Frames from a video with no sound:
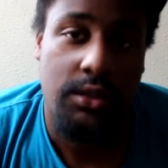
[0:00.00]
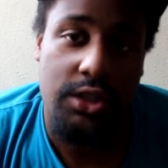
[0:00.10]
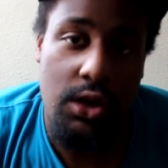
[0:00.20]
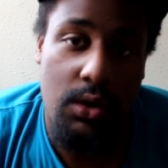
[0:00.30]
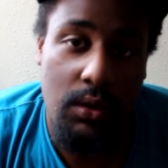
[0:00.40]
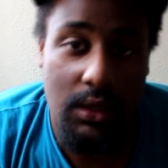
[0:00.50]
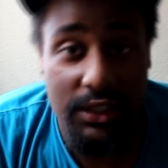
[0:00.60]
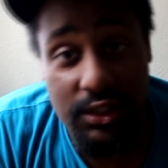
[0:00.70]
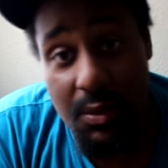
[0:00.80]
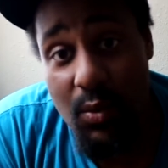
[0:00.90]
So
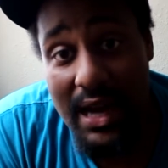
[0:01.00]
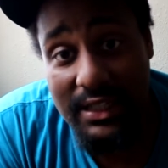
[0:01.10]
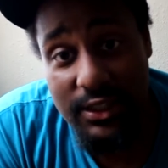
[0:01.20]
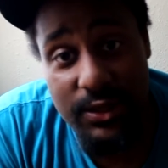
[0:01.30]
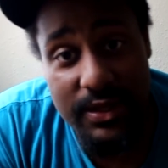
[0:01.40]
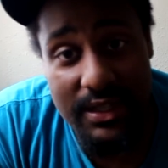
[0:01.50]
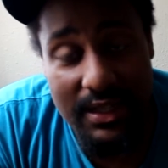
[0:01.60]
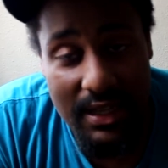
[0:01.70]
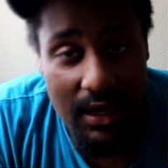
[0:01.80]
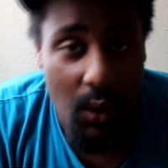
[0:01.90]
let's jump right into it.
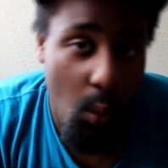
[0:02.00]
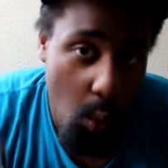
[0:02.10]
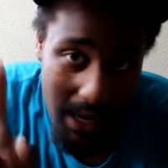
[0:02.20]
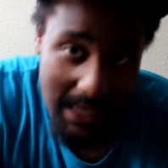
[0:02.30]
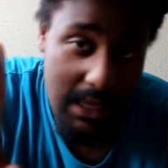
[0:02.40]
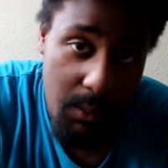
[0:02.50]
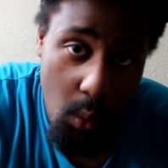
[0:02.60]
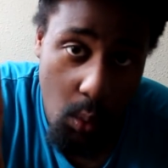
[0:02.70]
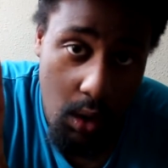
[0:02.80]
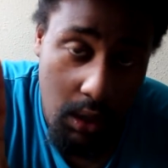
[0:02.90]
Way number
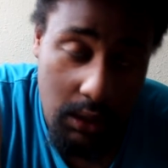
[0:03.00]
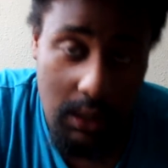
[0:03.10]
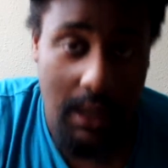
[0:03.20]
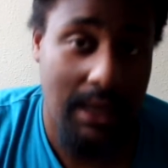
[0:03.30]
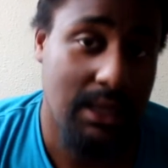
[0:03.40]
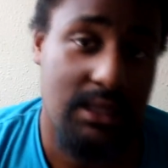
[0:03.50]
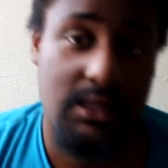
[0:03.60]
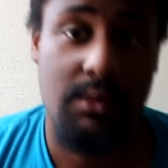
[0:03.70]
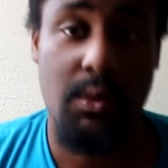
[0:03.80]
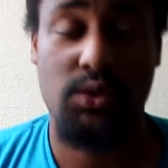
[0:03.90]
1, and this
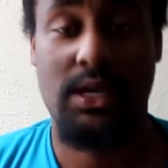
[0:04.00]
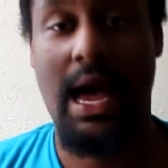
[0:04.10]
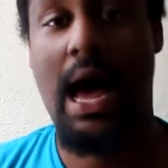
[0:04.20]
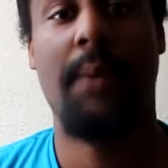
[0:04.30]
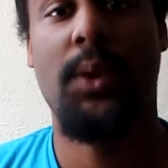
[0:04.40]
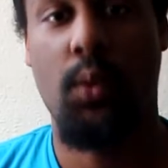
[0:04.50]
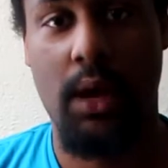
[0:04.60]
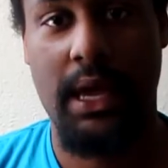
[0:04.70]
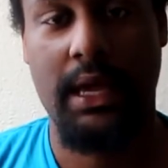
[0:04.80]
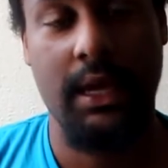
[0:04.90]
is the most common
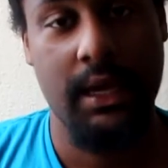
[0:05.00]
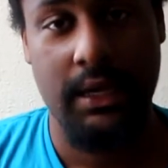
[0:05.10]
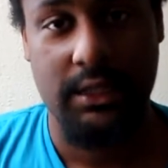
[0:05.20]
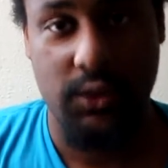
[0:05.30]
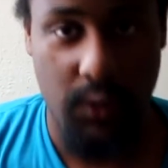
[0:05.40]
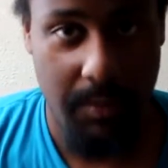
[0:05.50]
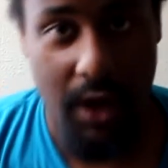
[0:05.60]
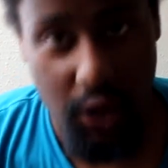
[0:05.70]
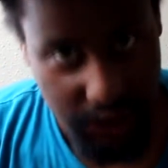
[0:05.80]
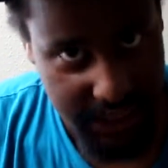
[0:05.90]
way to
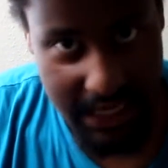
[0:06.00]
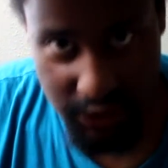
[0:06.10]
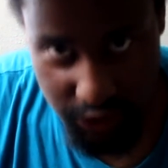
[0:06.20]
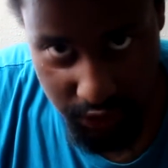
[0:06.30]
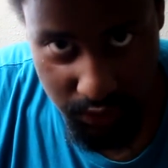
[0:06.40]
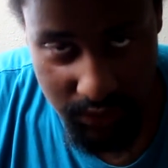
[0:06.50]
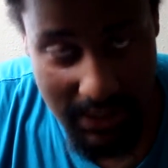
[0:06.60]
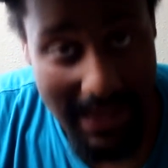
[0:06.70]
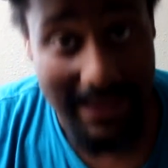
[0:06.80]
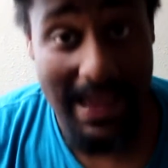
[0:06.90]
repair your skate shoes,
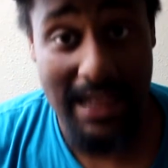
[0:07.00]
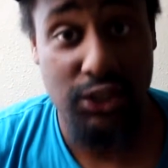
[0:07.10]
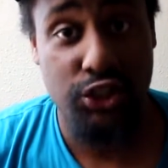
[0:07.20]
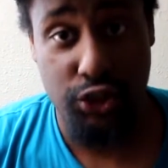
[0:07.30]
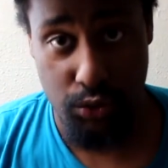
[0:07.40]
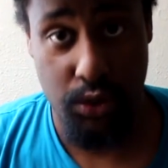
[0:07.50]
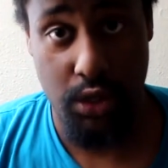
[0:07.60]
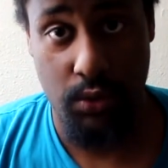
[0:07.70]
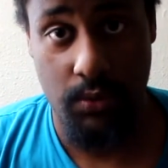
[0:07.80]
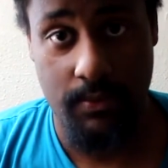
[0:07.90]
and that is shoe
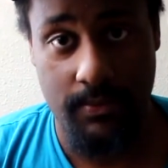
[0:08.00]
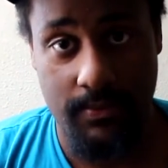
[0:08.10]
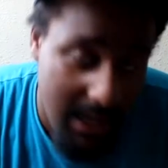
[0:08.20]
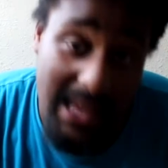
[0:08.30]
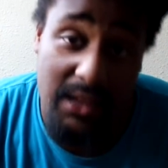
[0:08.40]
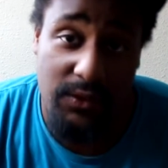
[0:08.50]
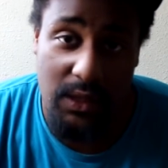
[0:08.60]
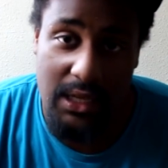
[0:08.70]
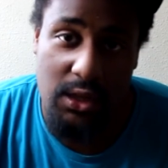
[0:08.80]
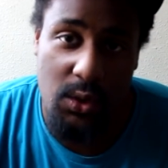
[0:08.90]
glue. And if you
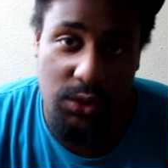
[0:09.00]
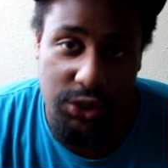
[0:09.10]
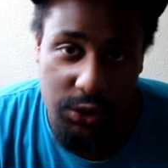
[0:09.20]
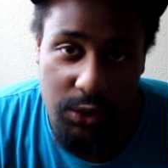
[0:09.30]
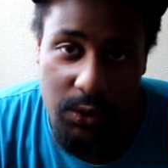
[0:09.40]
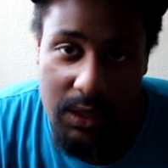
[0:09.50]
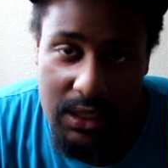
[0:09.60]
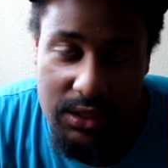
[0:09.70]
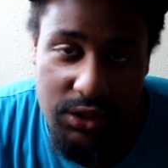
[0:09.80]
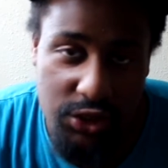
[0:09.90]
didn't know what shoe
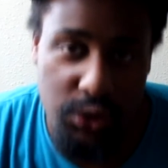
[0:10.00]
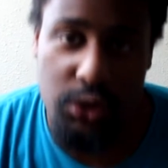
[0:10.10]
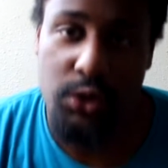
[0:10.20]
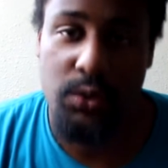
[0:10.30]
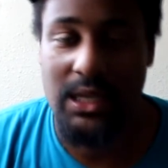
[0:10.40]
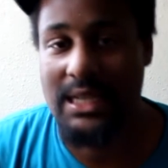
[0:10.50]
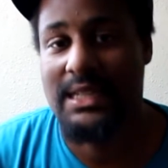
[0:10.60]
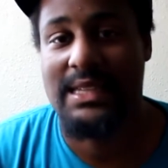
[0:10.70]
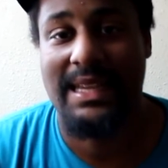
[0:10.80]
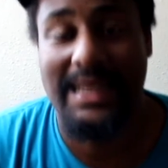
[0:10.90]
glue
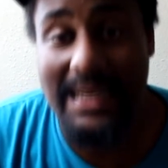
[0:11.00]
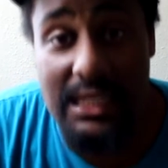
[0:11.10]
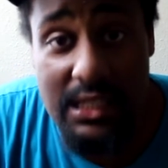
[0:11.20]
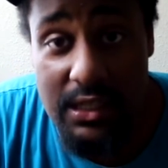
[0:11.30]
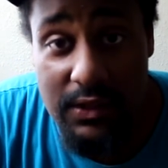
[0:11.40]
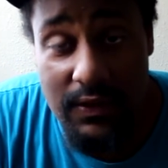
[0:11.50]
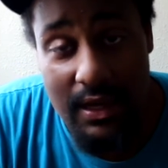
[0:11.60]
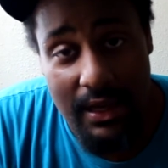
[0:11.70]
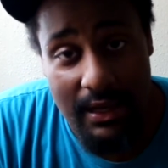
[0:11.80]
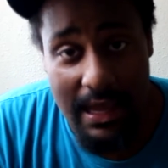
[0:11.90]
is an adhesive
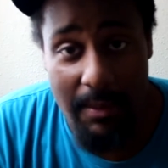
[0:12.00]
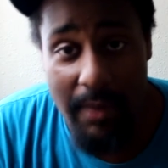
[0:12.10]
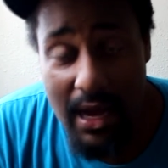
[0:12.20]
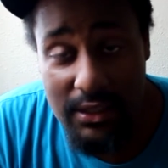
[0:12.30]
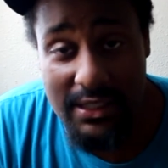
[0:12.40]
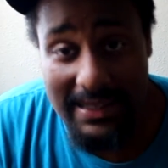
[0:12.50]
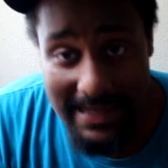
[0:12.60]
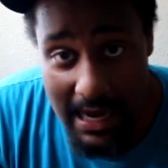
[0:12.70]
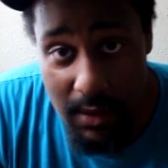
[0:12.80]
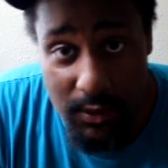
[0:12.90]
that bonds to
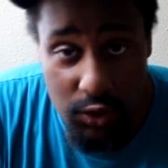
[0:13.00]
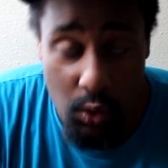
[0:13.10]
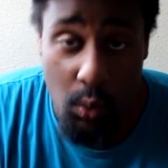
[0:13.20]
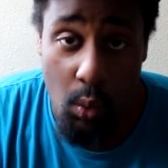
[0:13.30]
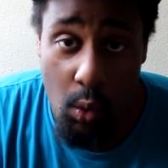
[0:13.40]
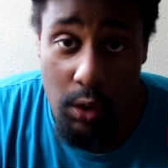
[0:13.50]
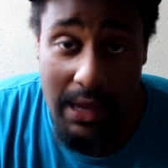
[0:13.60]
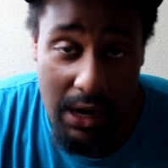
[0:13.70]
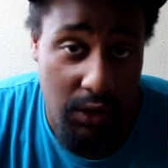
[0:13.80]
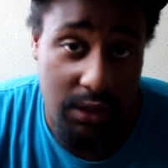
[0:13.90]
damaged or worn
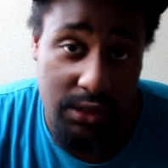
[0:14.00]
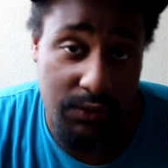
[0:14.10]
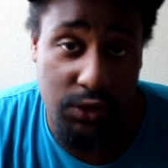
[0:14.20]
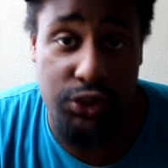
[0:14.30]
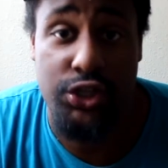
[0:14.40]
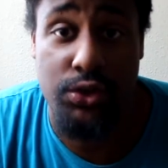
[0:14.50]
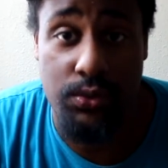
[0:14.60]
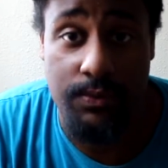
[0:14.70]
areas of your shoe.